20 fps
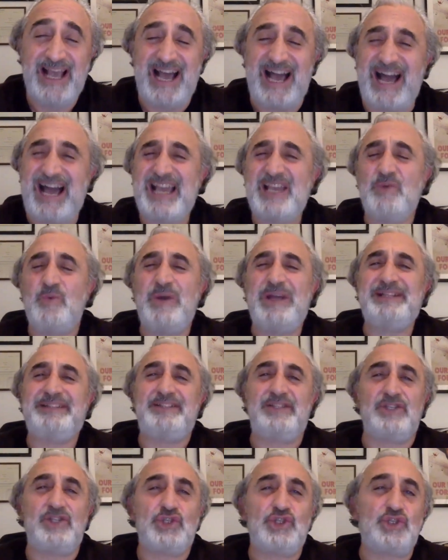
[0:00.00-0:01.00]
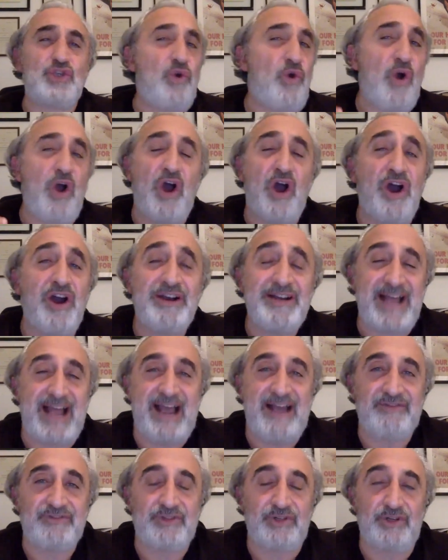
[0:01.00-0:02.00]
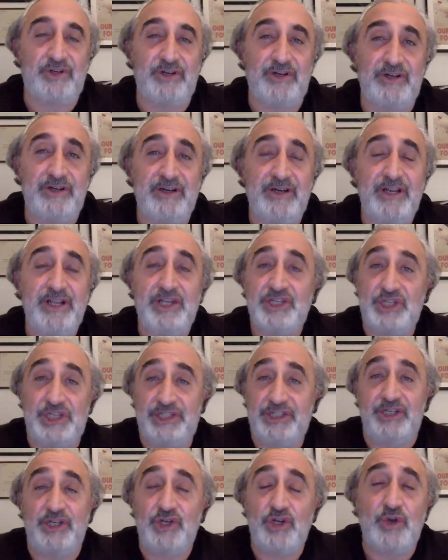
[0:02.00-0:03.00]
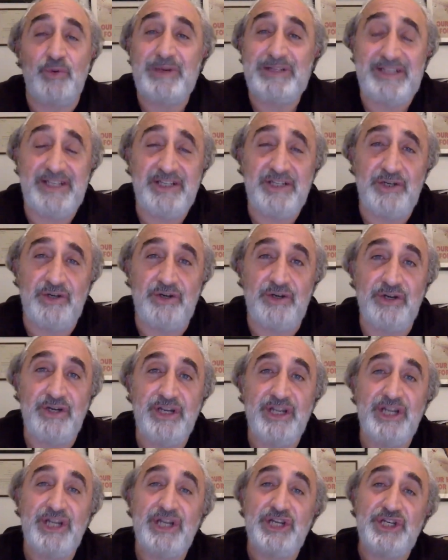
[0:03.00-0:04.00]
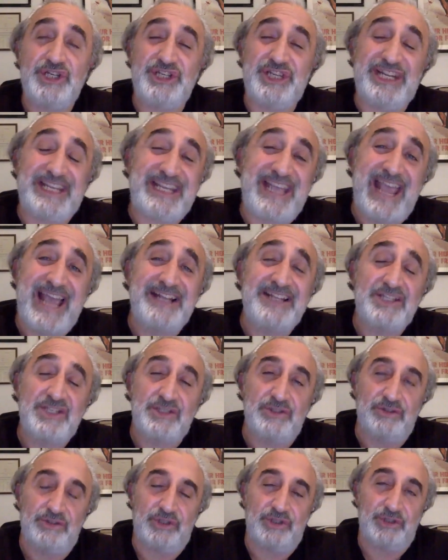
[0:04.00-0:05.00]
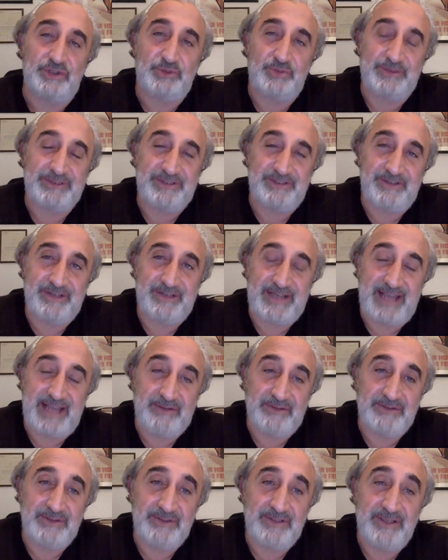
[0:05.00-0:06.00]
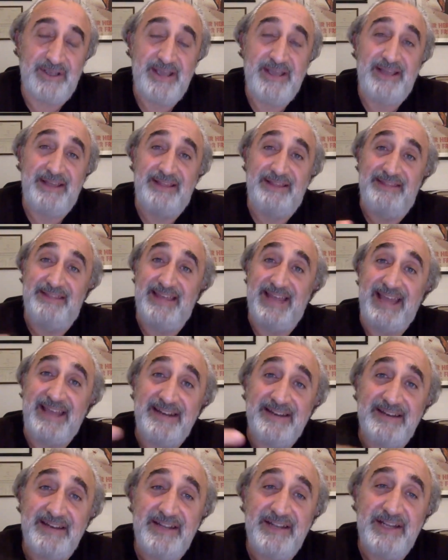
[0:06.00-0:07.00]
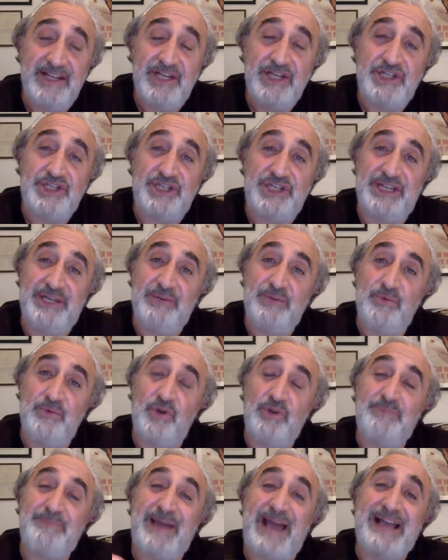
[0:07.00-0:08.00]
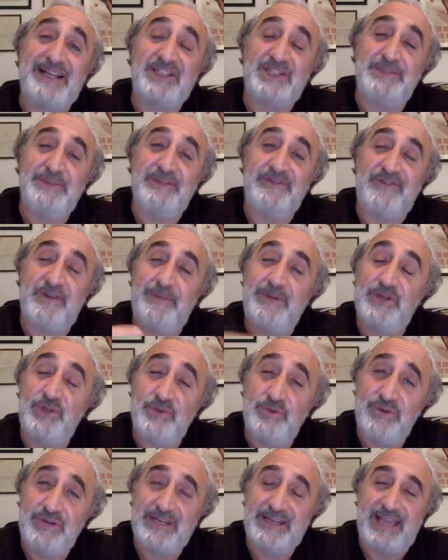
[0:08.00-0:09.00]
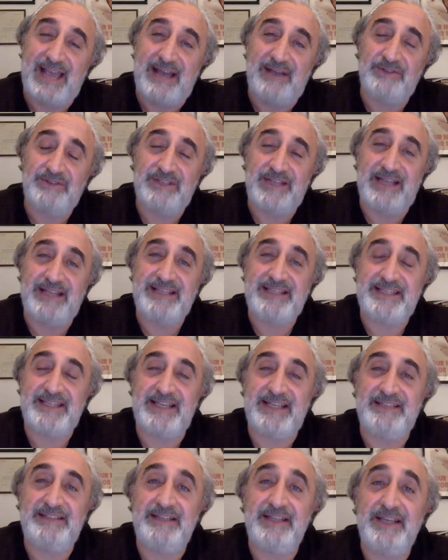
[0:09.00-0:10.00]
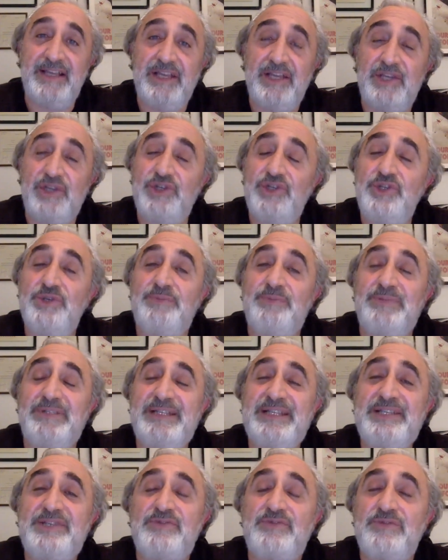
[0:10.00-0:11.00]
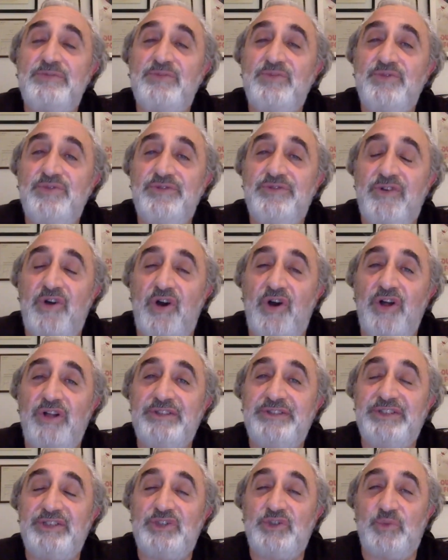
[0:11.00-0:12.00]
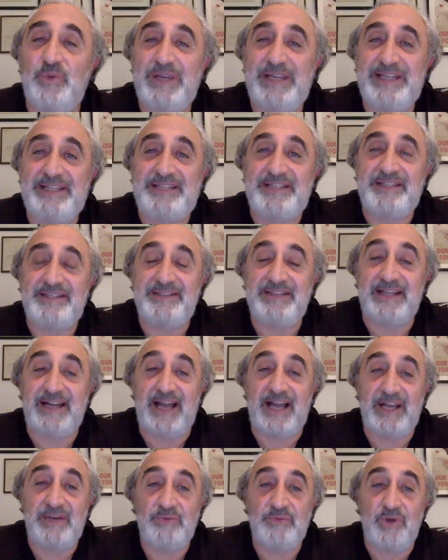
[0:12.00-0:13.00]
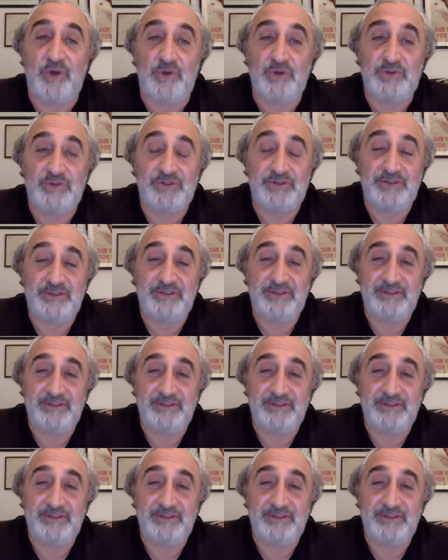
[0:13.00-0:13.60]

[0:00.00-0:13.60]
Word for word: I went so hard after her, she didn't know what hit her she canceled her Twitter account. Then she wrote back to me from a new account and said, Could you please remove all the tweets that I wrote?